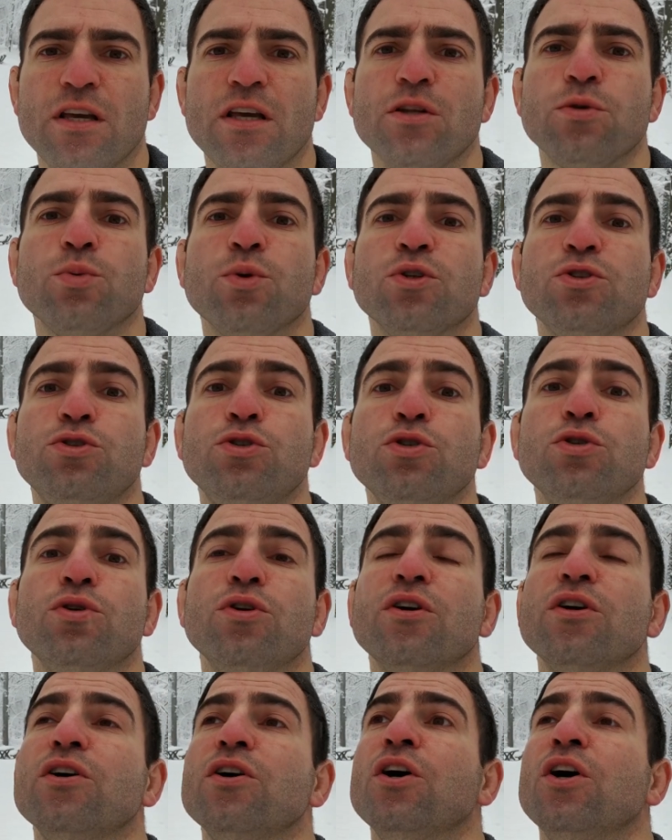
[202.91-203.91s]
It will
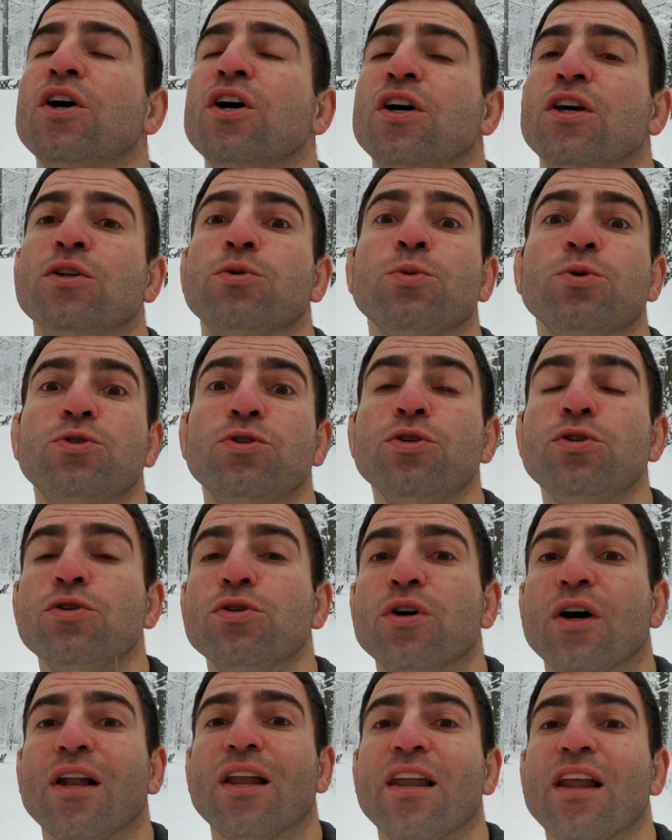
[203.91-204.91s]
do
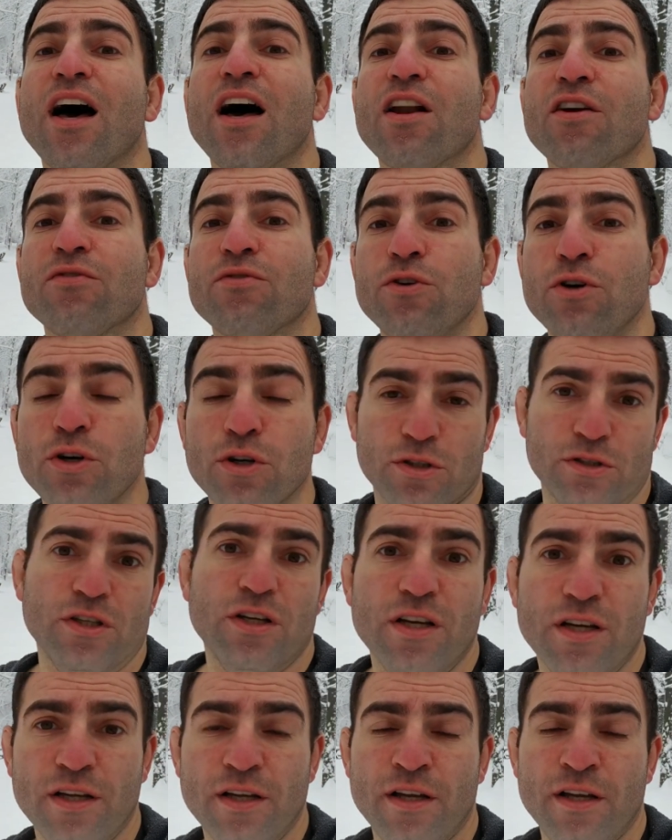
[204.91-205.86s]
you a lot of good,